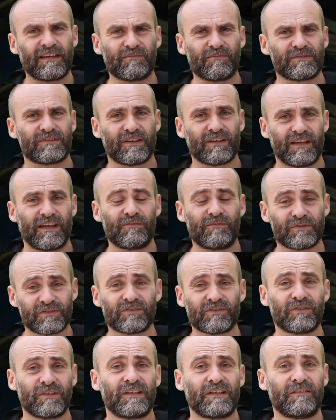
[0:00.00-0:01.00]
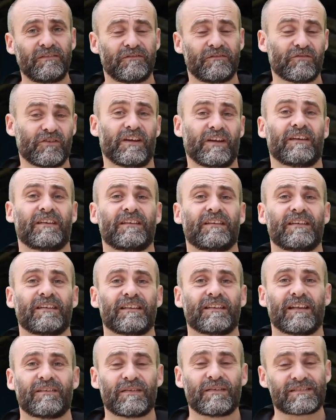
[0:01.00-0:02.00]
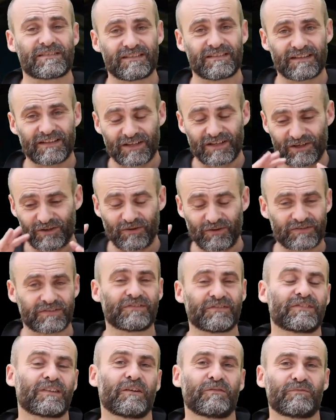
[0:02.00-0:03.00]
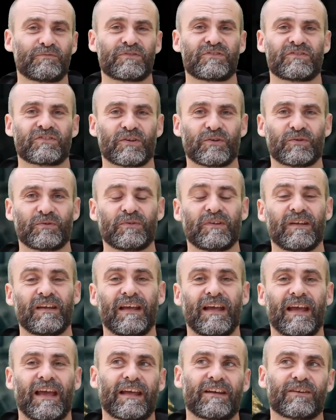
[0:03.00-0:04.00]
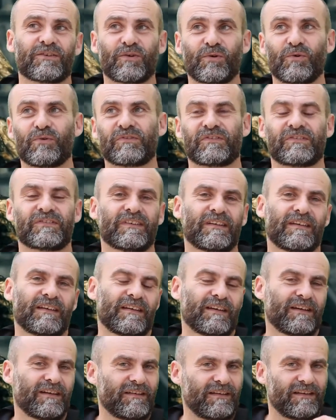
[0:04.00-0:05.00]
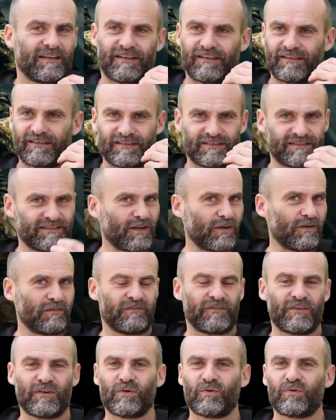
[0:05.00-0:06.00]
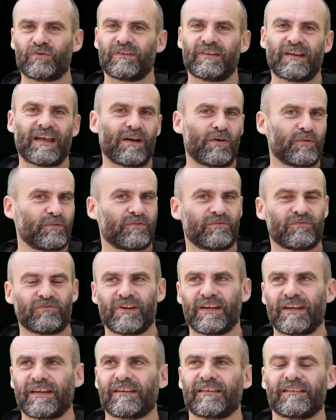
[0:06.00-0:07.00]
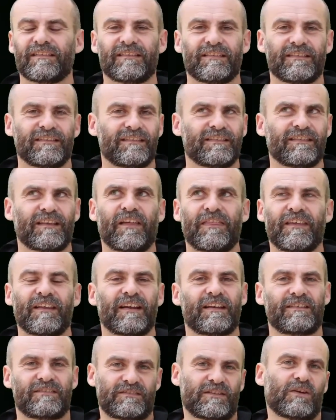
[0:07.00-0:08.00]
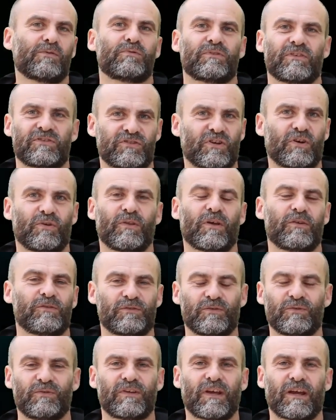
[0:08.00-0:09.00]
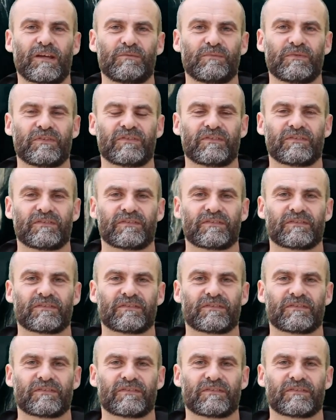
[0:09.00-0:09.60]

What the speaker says: it was a good E3. There's lots of stuff was shown, and of course, Starfield and Elden Ring. I think they stole the show, those 2 games.